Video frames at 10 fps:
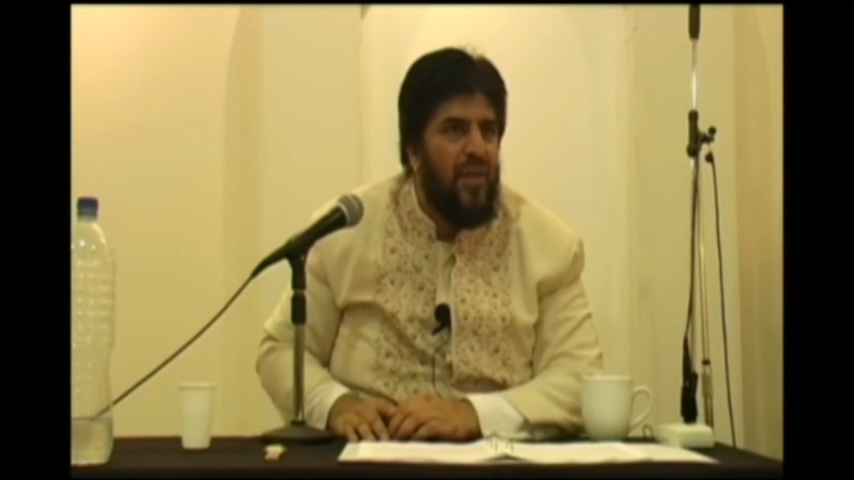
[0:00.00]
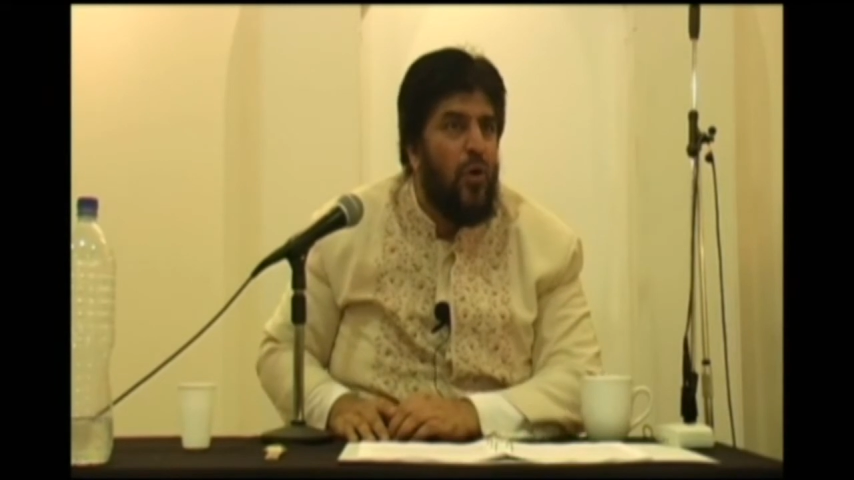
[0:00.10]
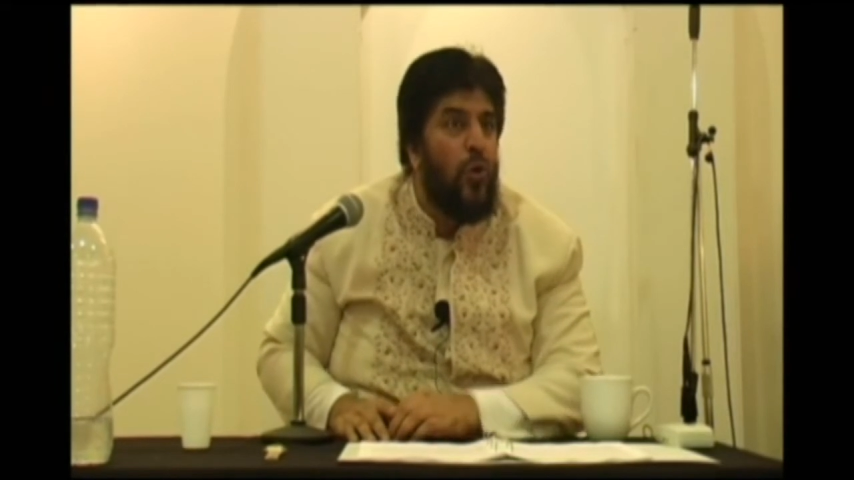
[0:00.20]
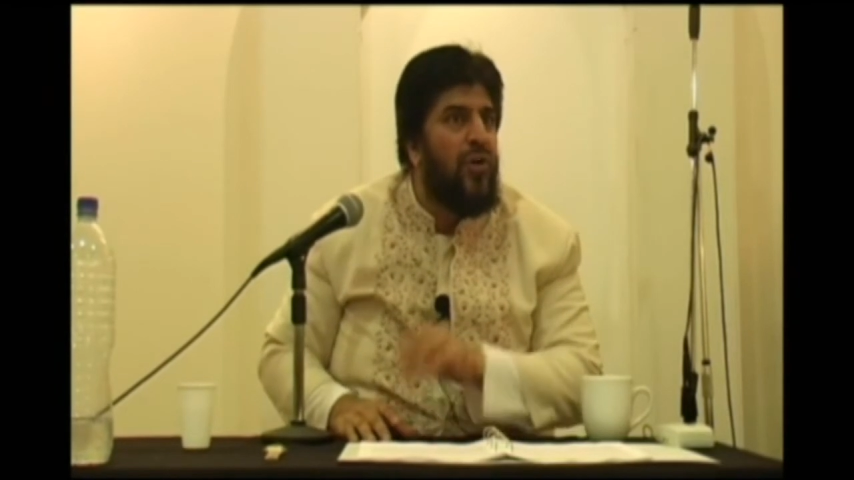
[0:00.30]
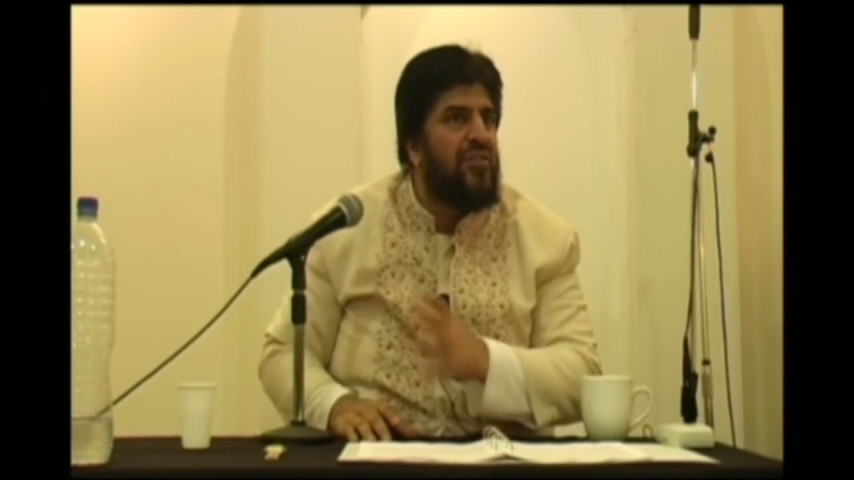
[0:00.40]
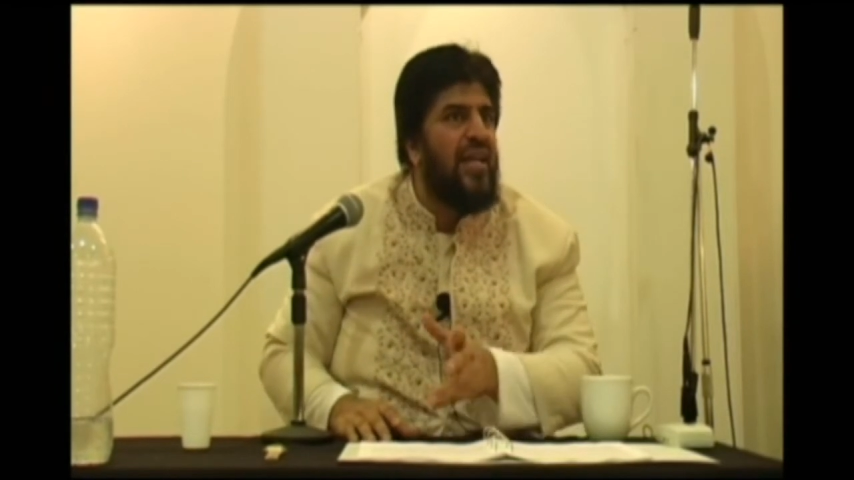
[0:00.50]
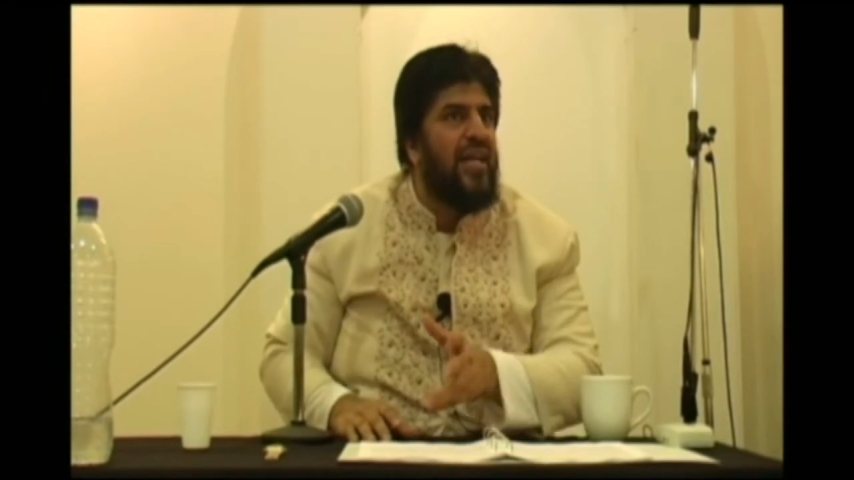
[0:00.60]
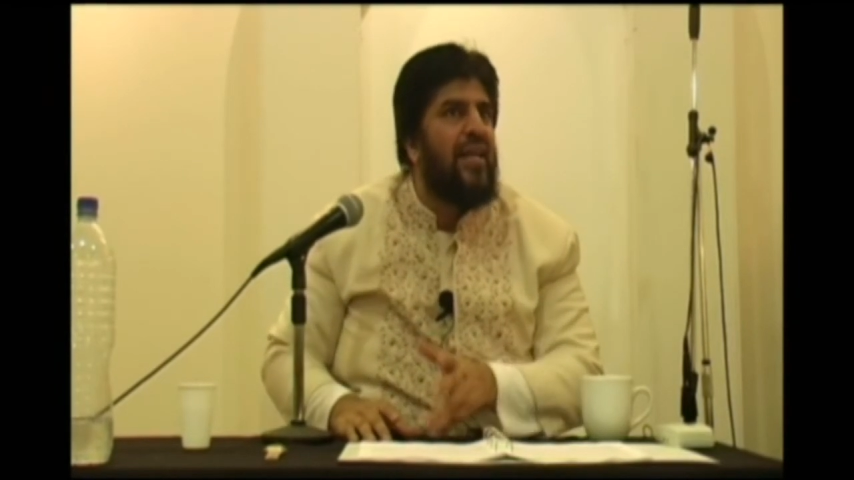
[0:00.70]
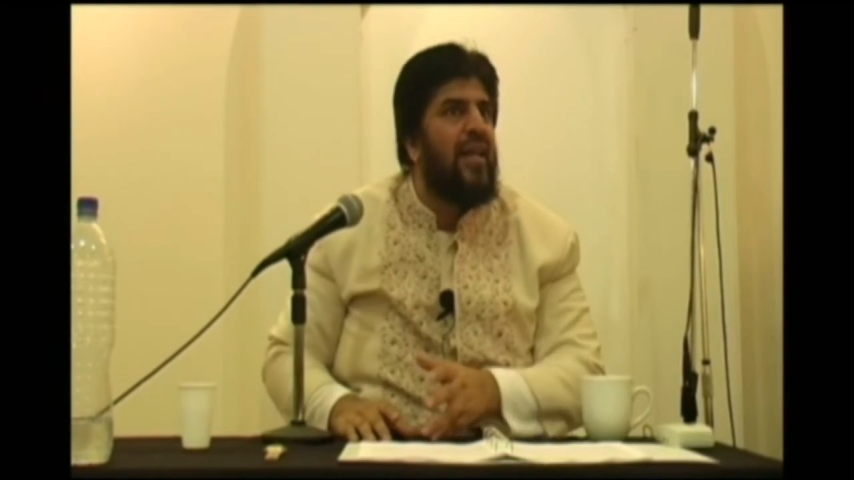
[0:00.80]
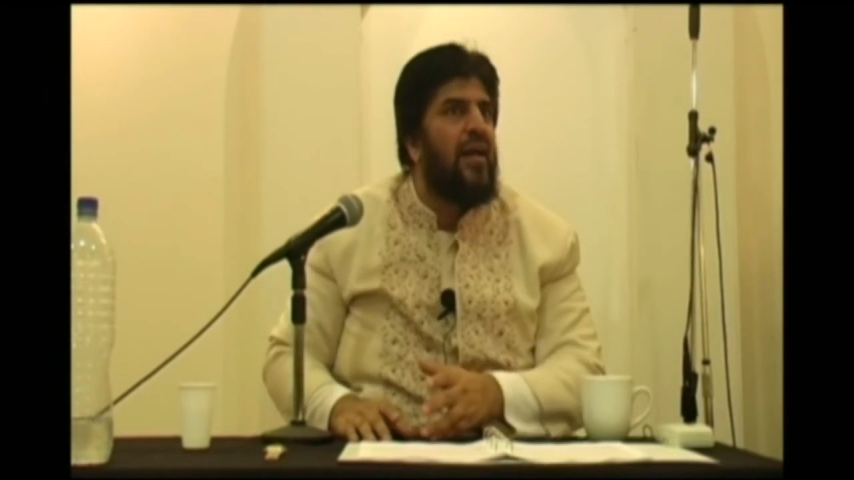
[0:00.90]
Who was the
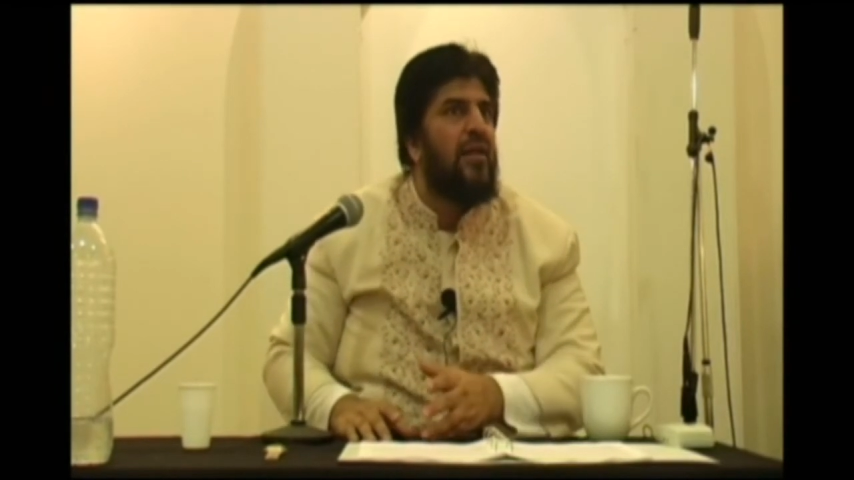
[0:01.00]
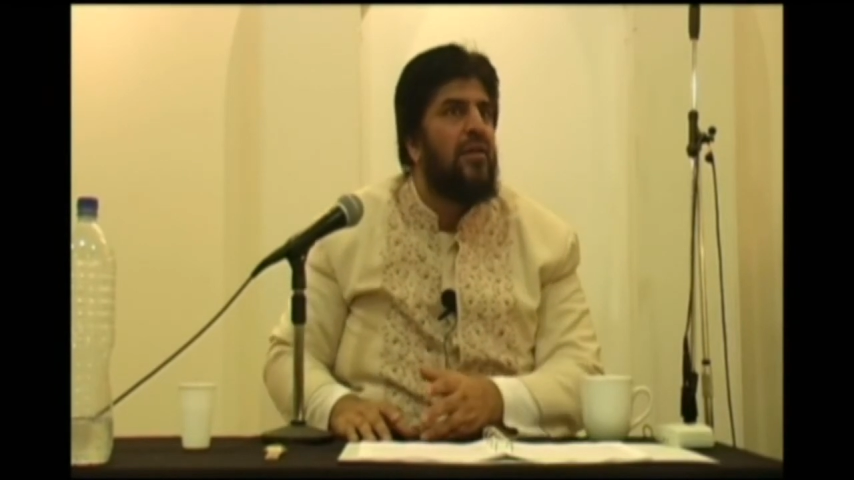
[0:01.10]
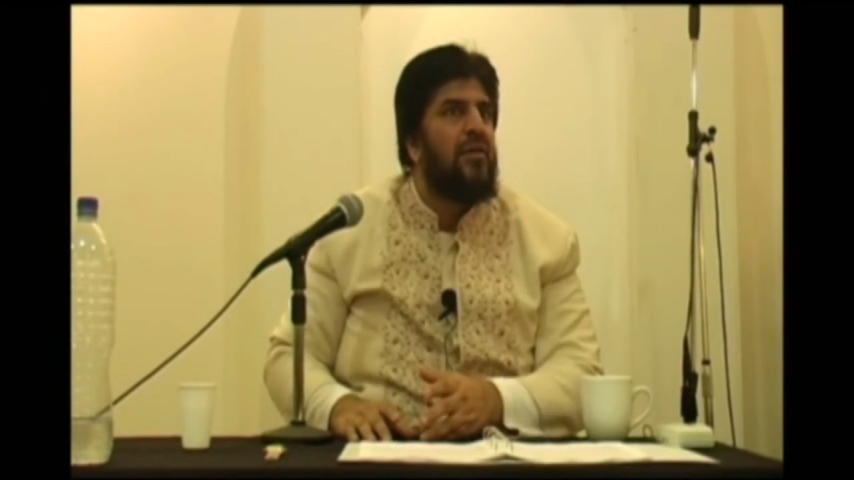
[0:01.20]
killer?